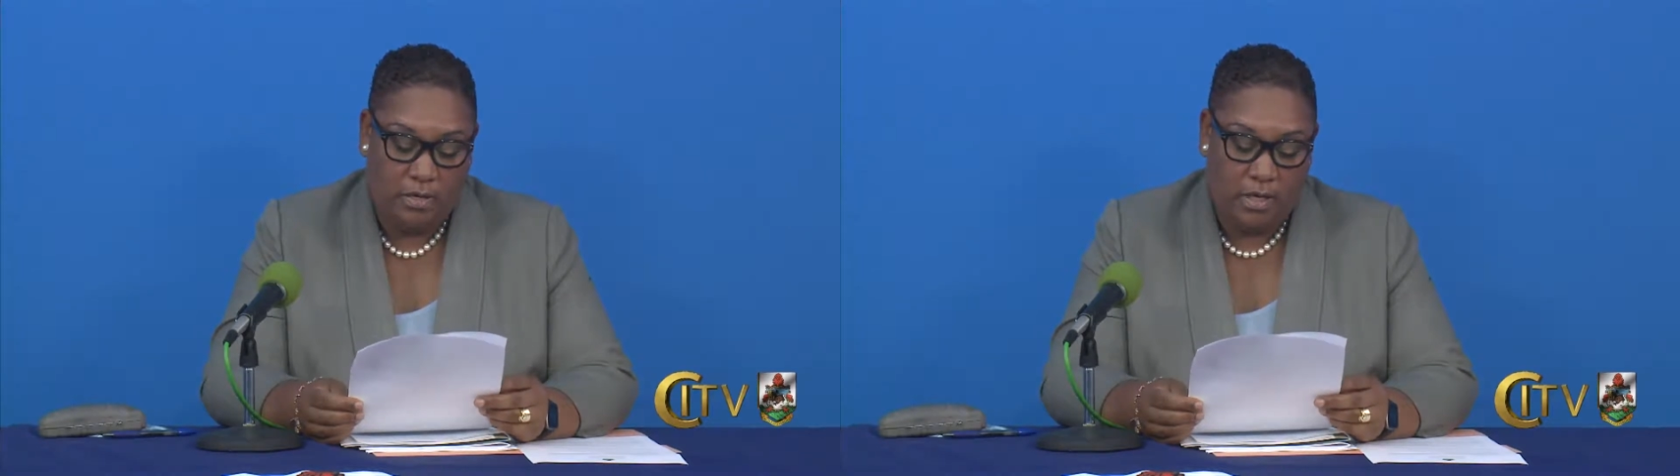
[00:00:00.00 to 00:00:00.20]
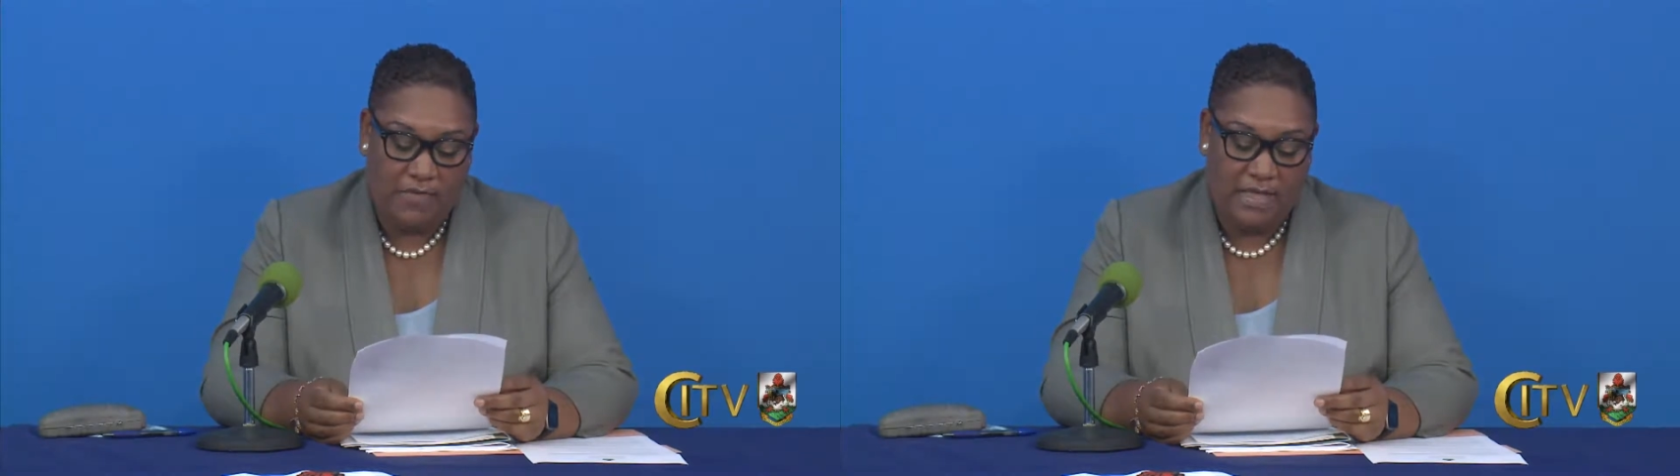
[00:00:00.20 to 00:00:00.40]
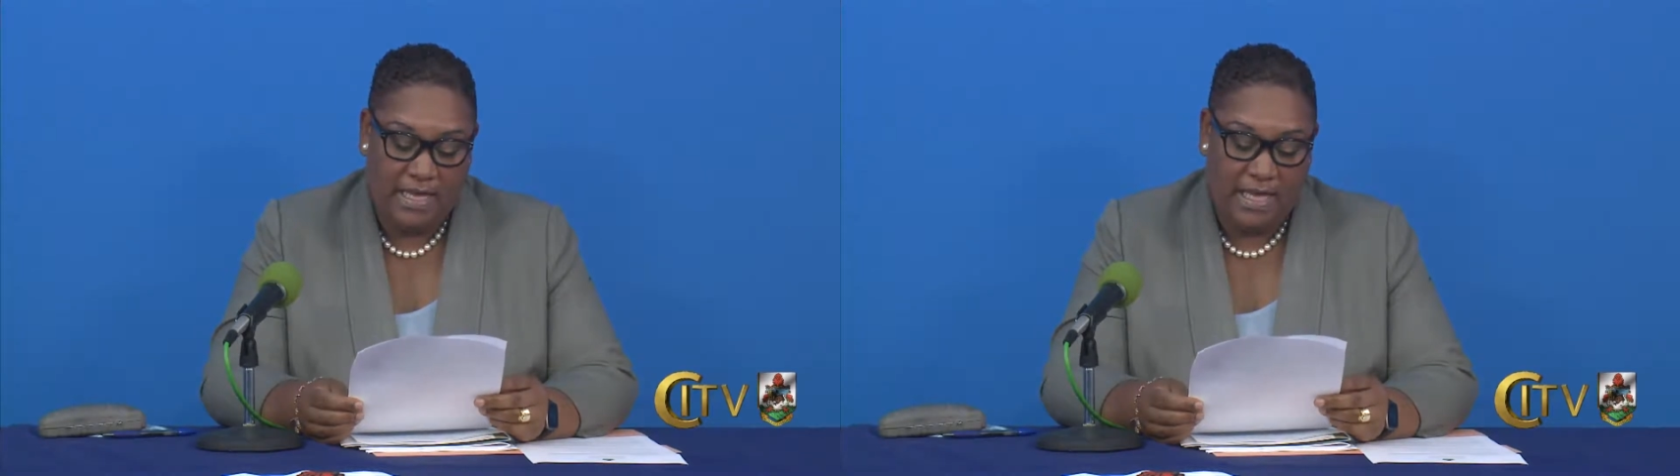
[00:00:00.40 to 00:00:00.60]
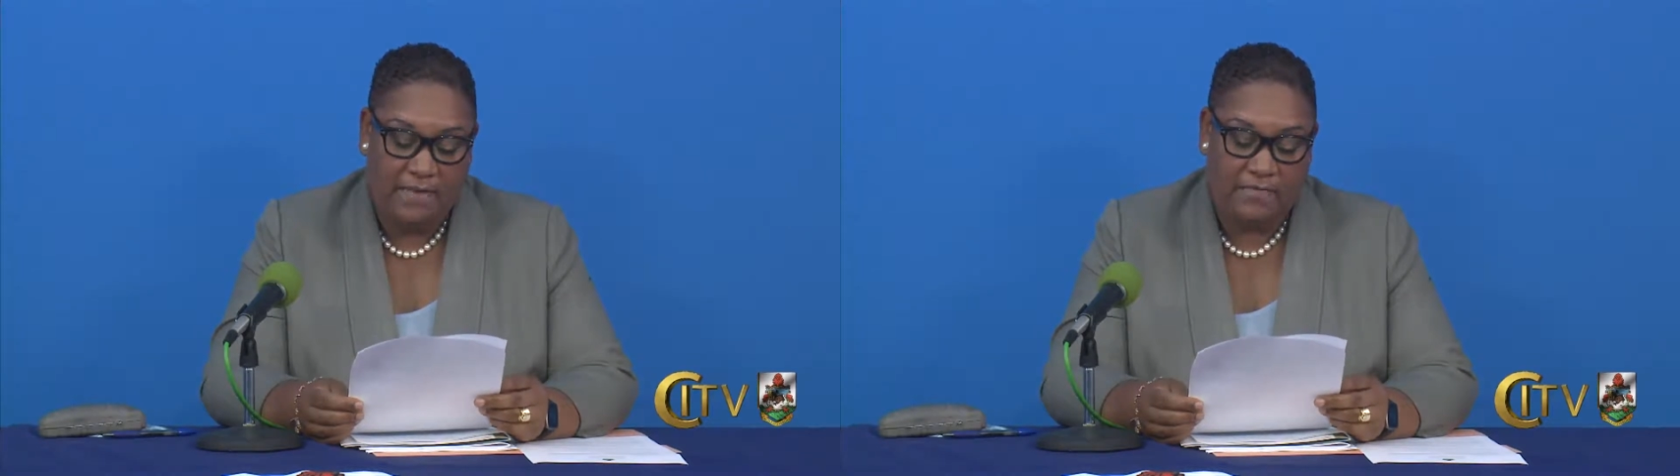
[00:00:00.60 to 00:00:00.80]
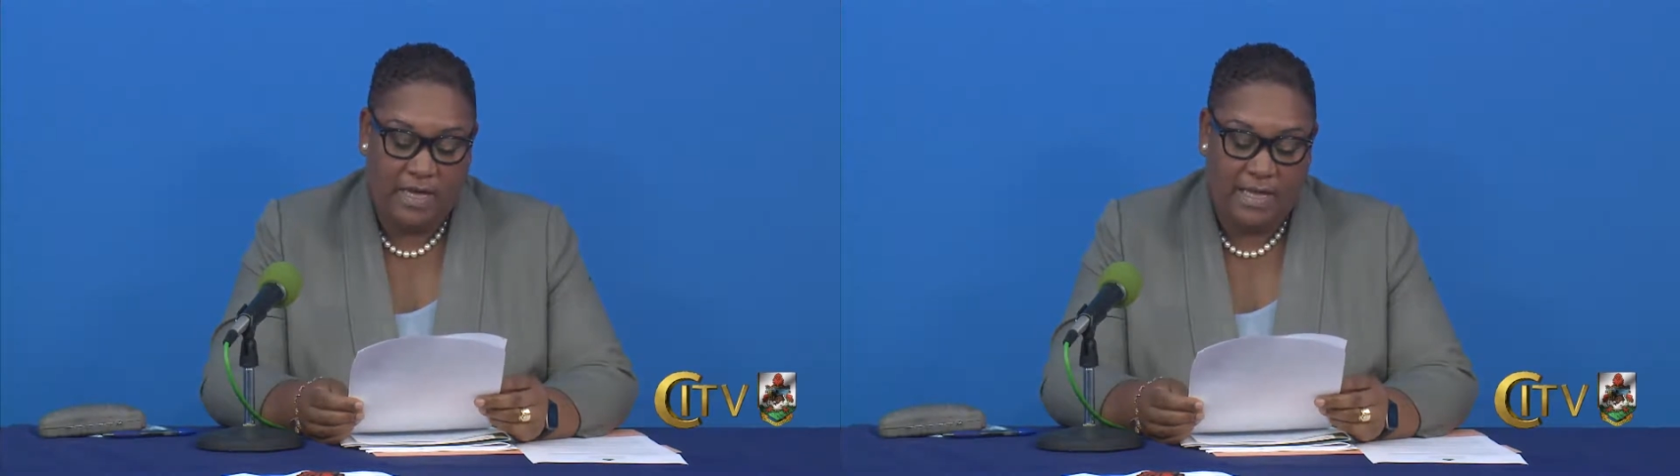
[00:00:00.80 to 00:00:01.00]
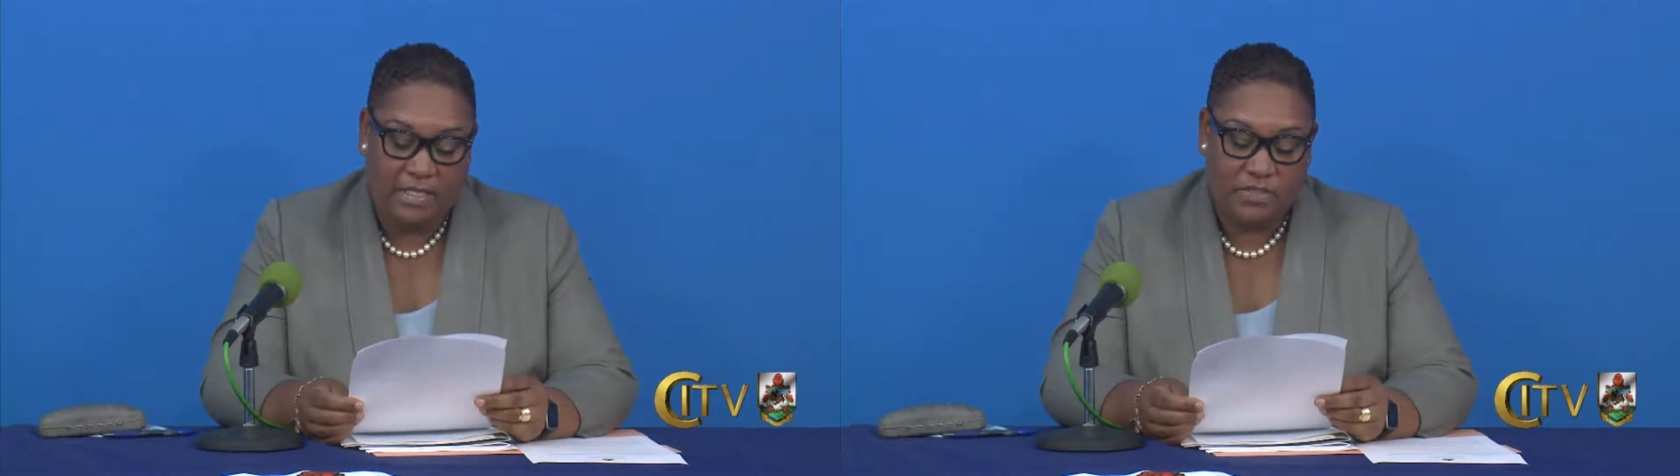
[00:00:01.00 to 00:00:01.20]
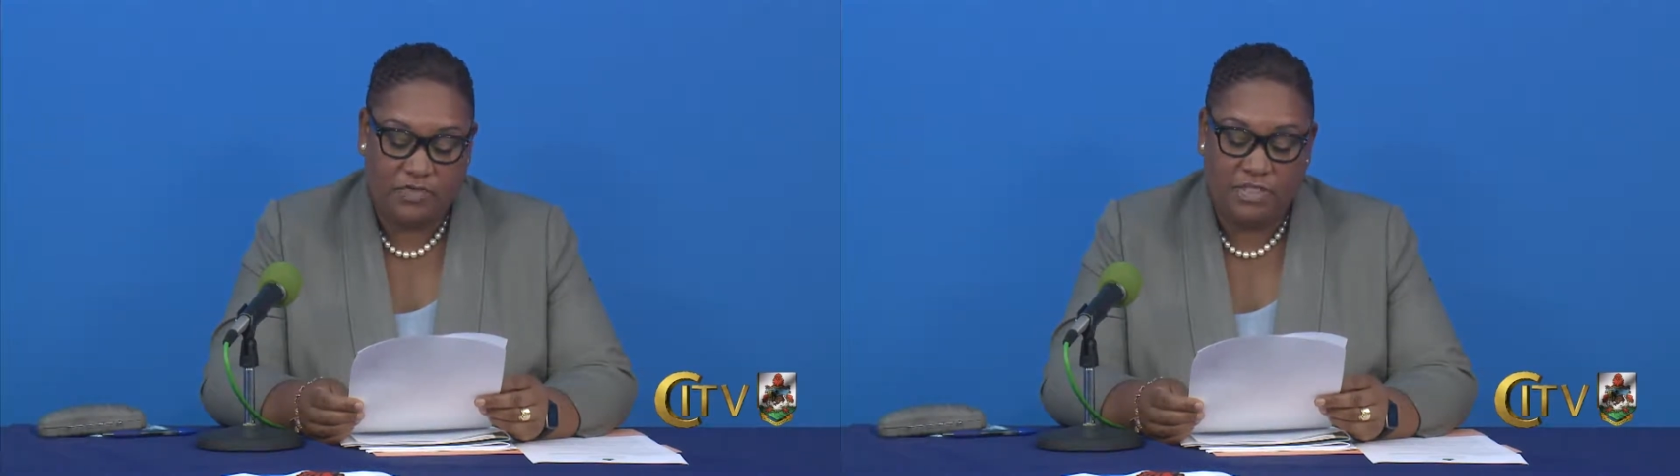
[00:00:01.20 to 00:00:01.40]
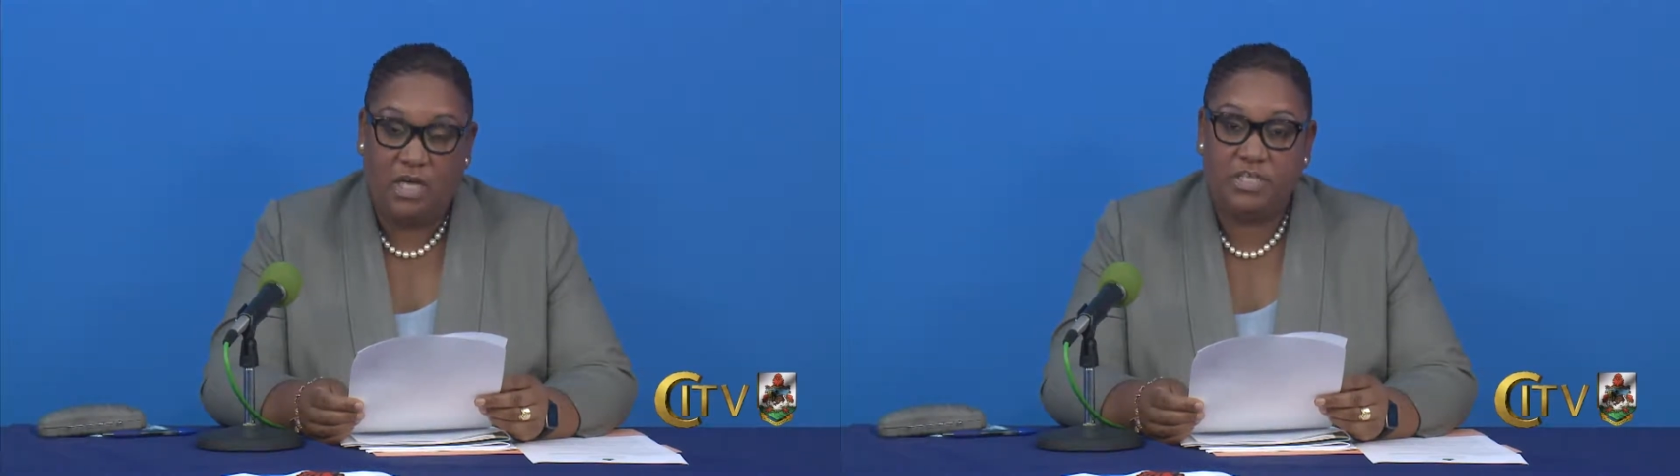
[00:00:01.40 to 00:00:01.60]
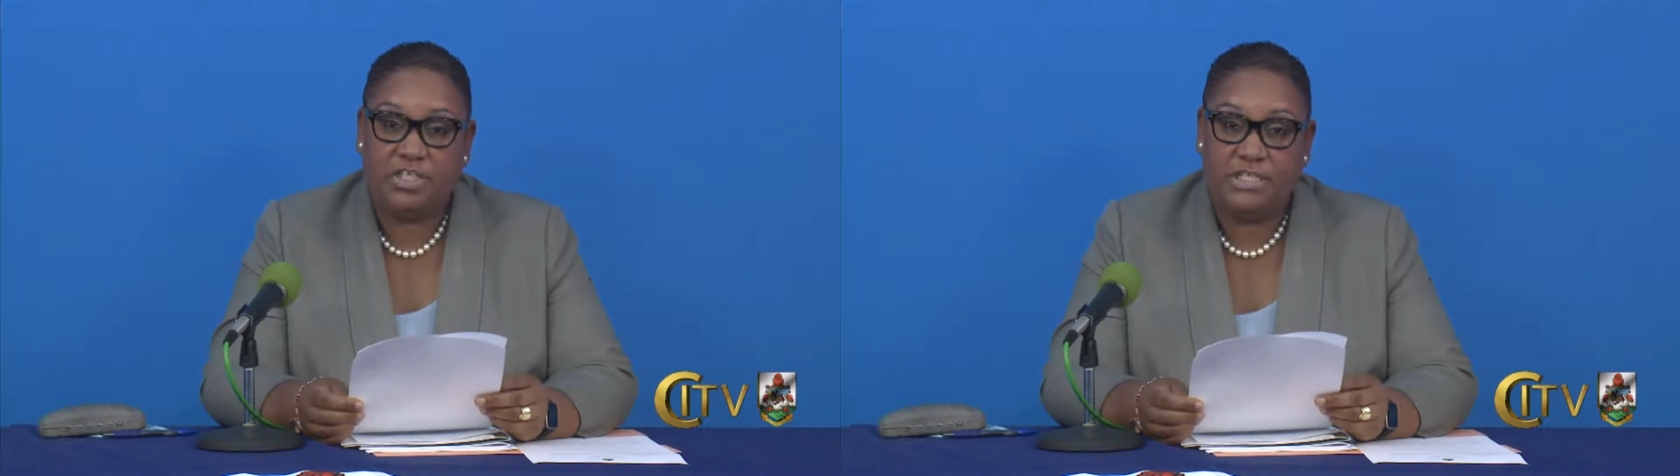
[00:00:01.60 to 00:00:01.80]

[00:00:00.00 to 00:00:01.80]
of the Gang Violence Reduction